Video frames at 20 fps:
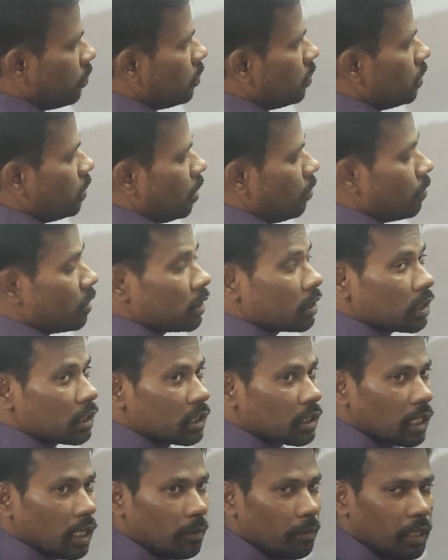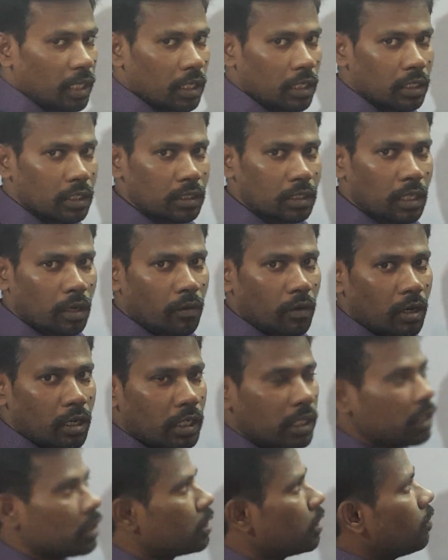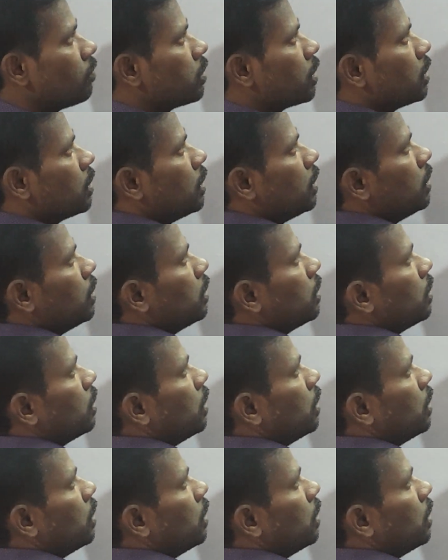Semi, the word itself suggests